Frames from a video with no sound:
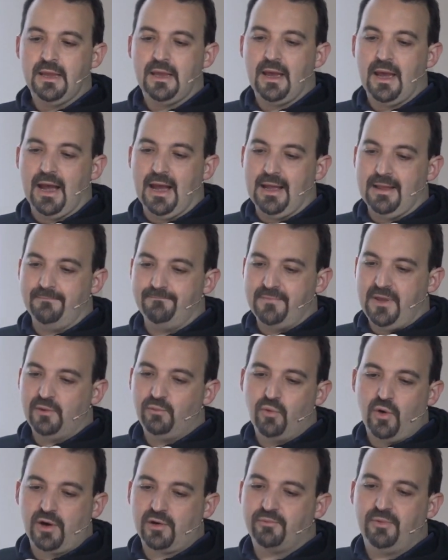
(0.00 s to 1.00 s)
And it
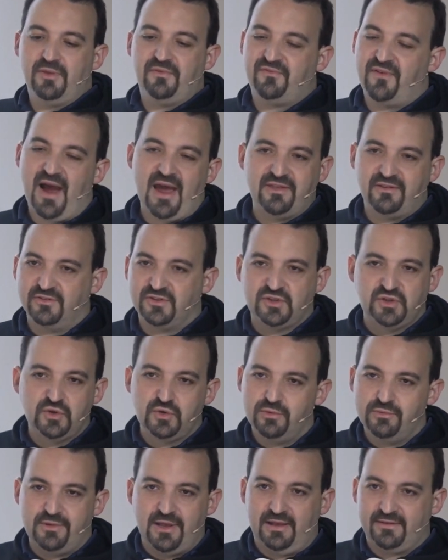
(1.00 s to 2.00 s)
works with
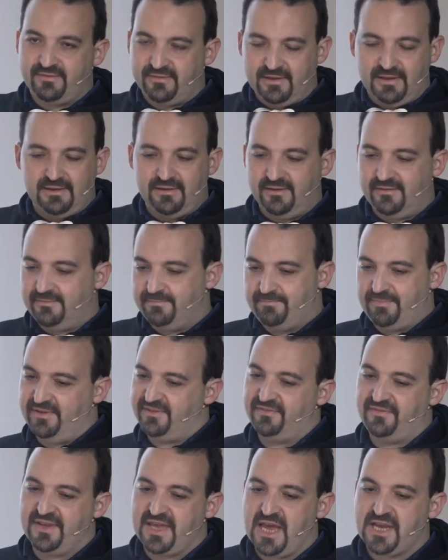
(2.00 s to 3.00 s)
FIDO2, that's a
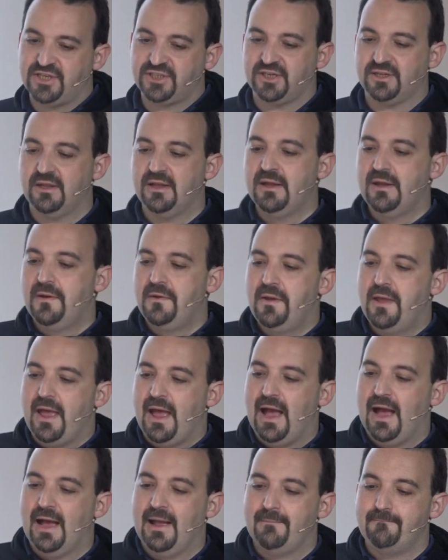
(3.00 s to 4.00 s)
specification.
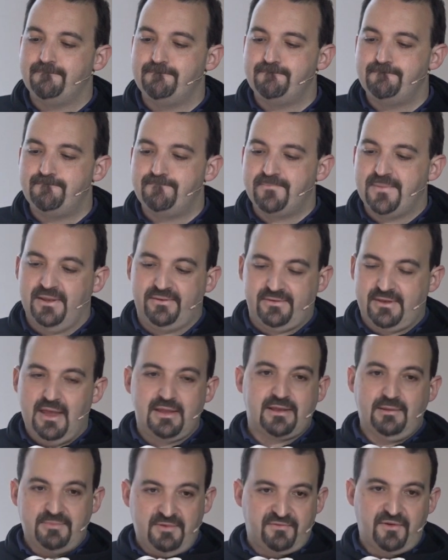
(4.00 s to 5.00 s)
And it
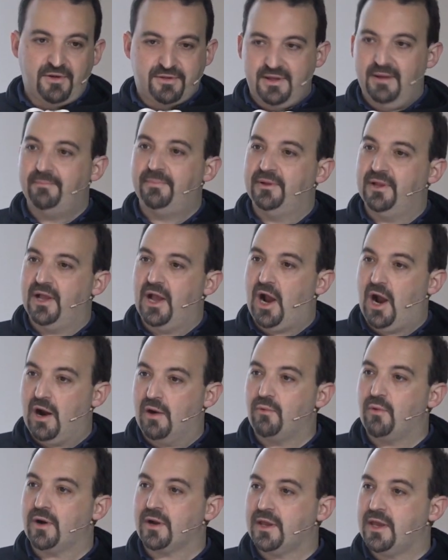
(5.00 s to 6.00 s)
can be, for example, a
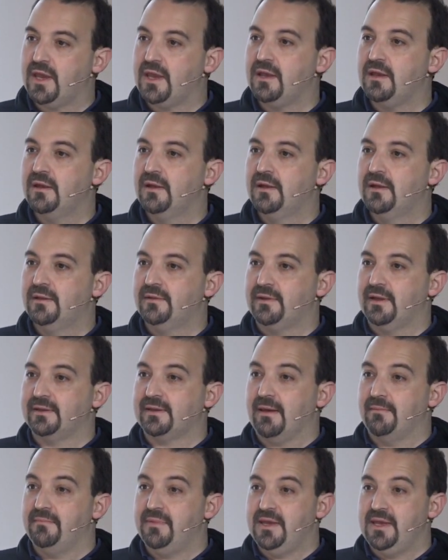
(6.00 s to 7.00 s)
hardware key that
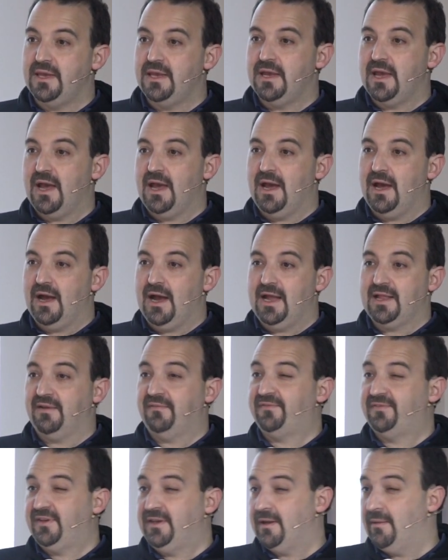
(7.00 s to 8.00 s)
can be
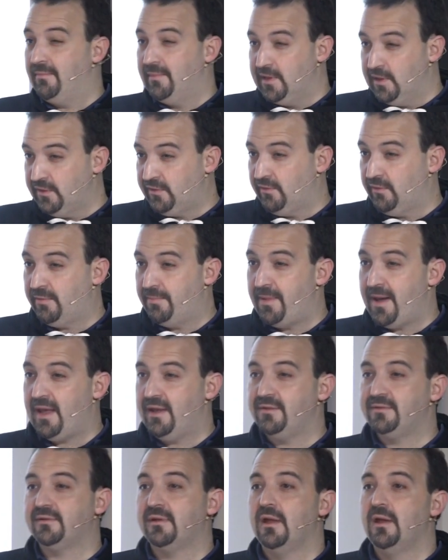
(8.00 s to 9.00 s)
NFC and Bluetooth
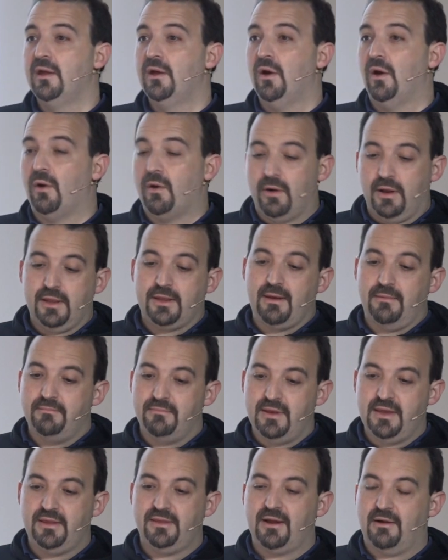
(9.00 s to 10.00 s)
based, or it can
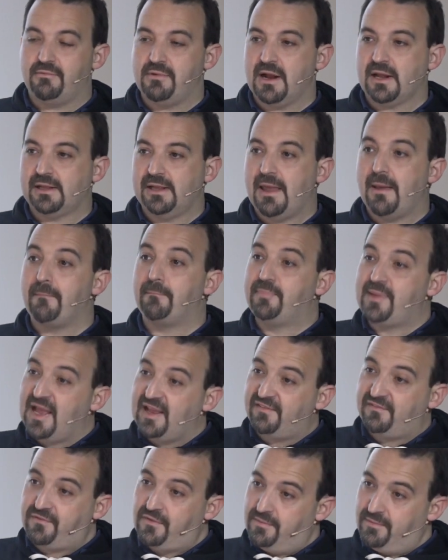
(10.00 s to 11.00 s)
be directly a
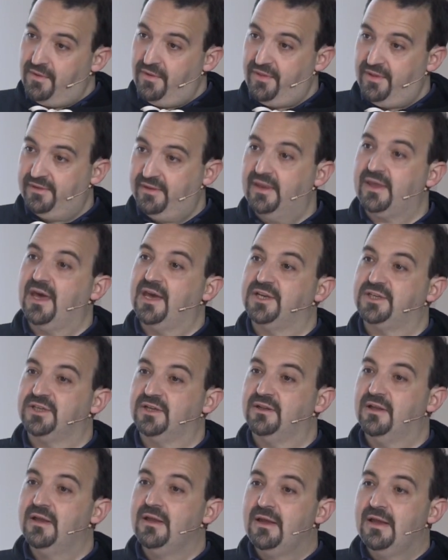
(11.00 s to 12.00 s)
platform authentication.